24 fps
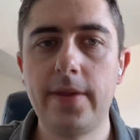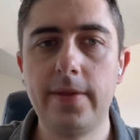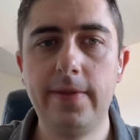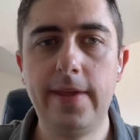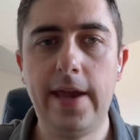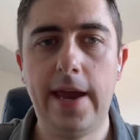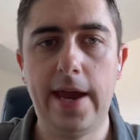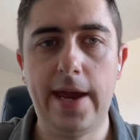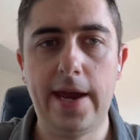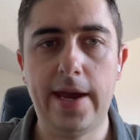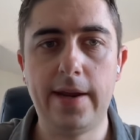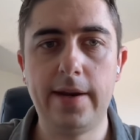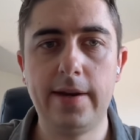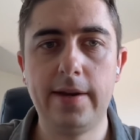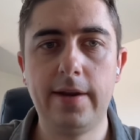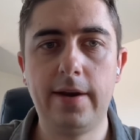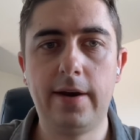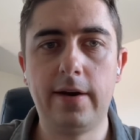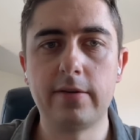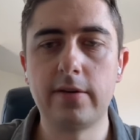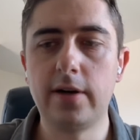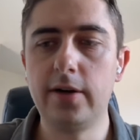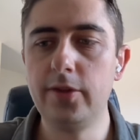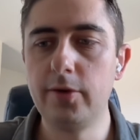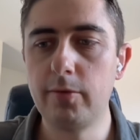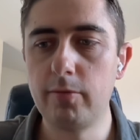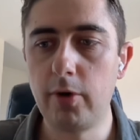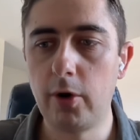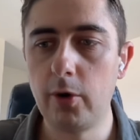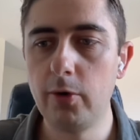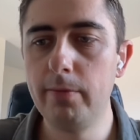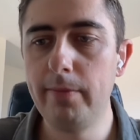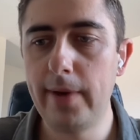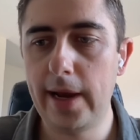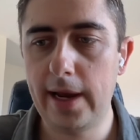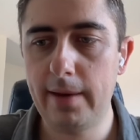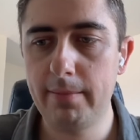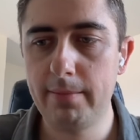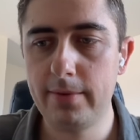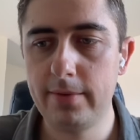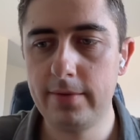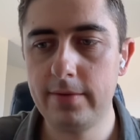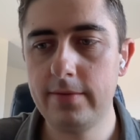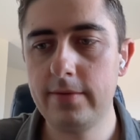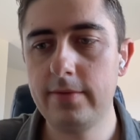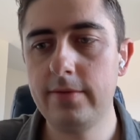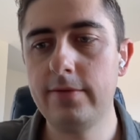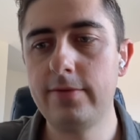that are on the roadmap
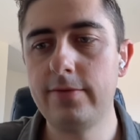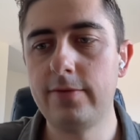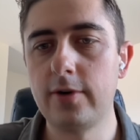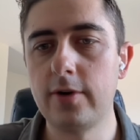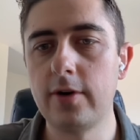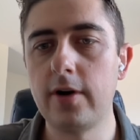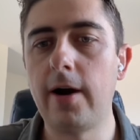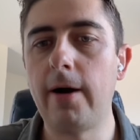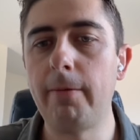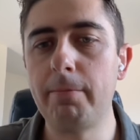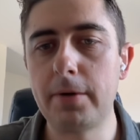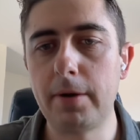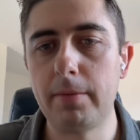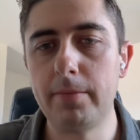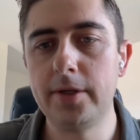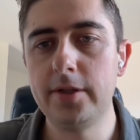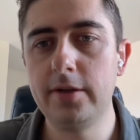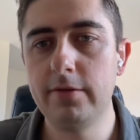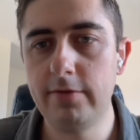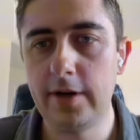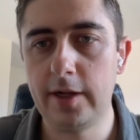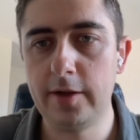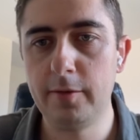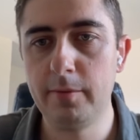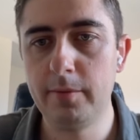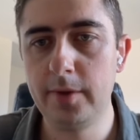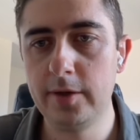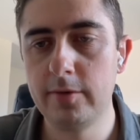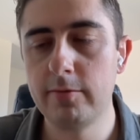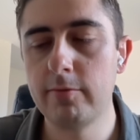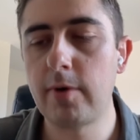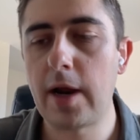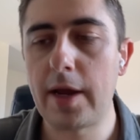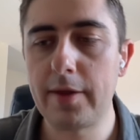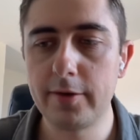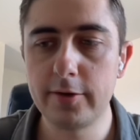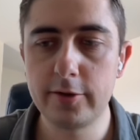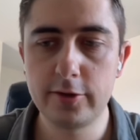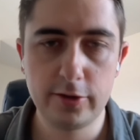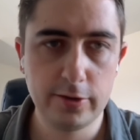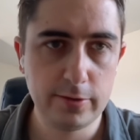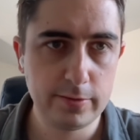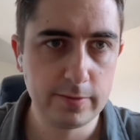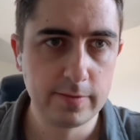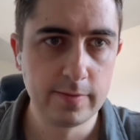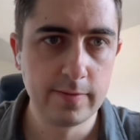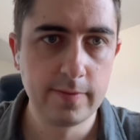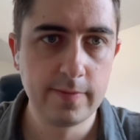for upcoming development rather
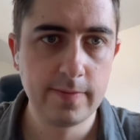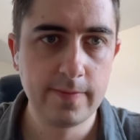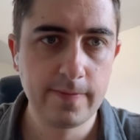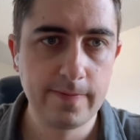soon.